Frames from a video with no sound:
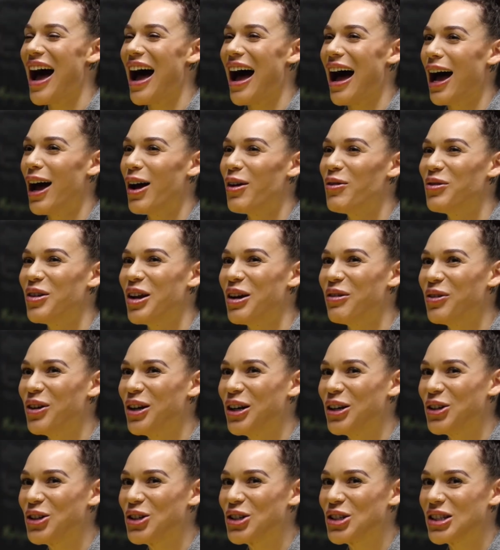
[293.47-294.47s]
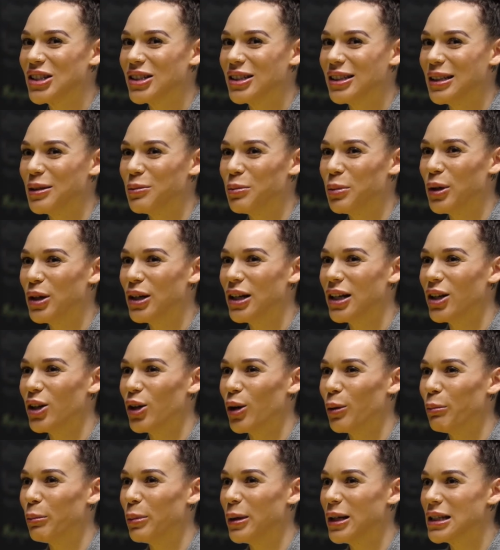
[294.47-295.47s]
I've never understood putting your
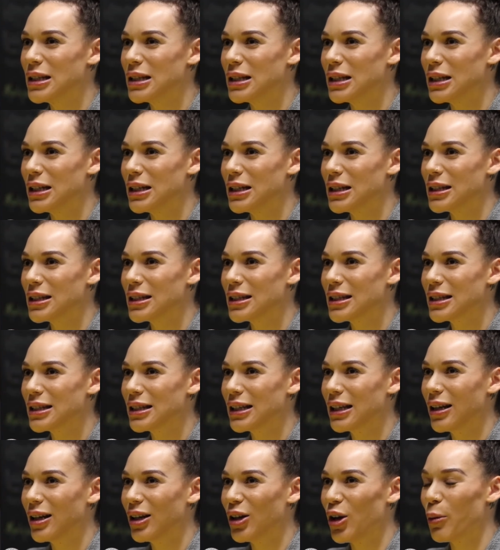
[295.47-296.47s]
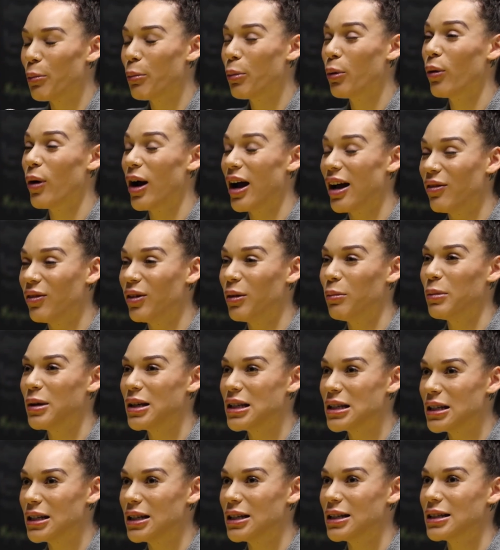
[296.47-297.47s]
business, your private
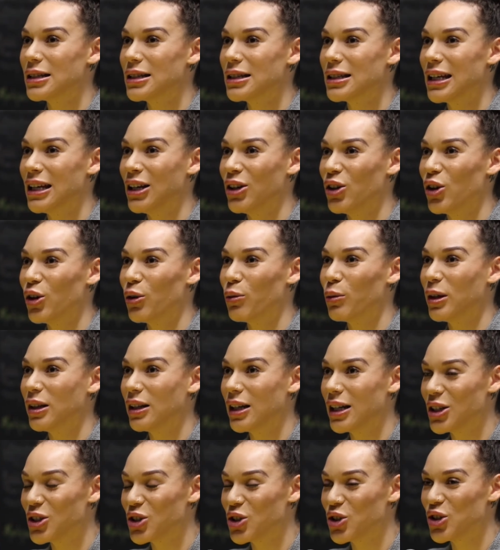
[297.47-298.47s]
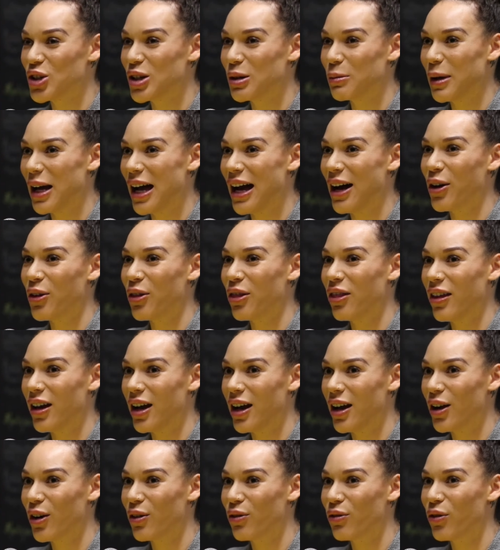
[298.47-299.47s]
business and your relationship out there
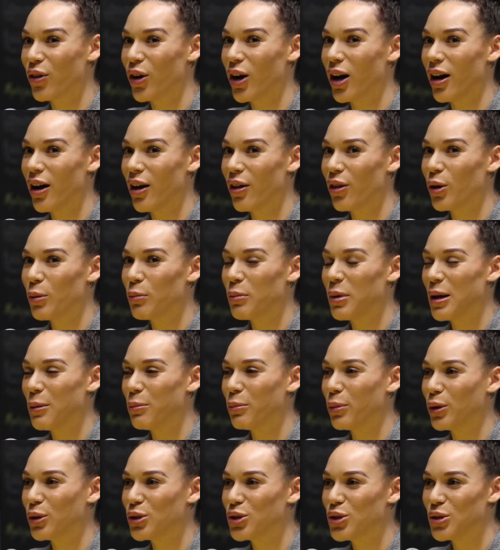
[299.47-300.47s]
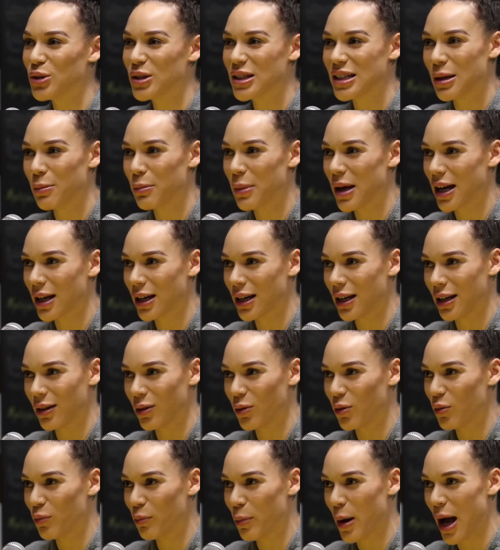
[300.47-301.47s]
for other people to sit back and
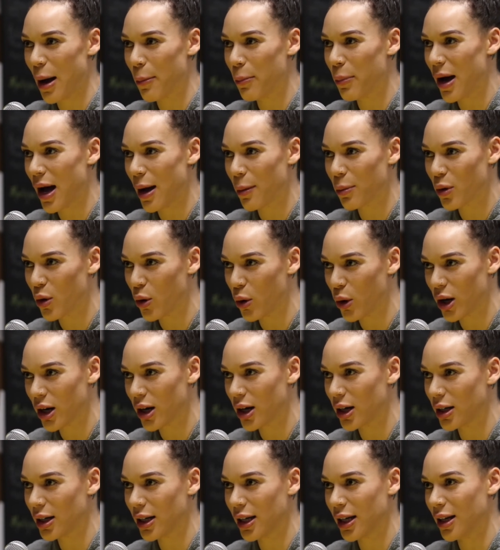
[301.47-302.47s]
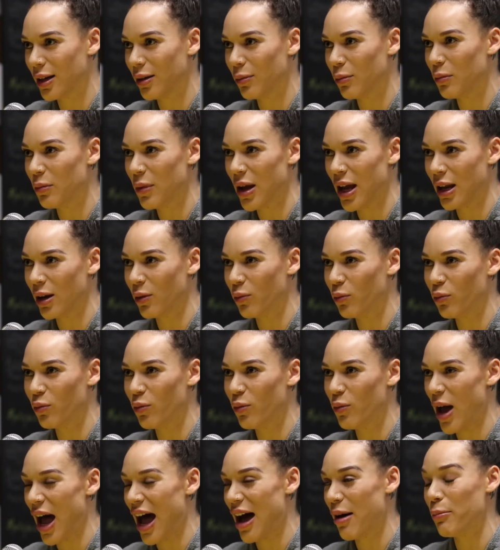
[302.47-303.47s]
pop popcorn and
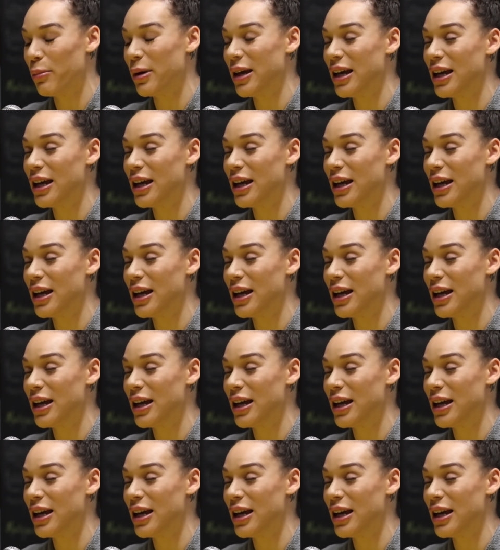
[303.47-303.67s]
be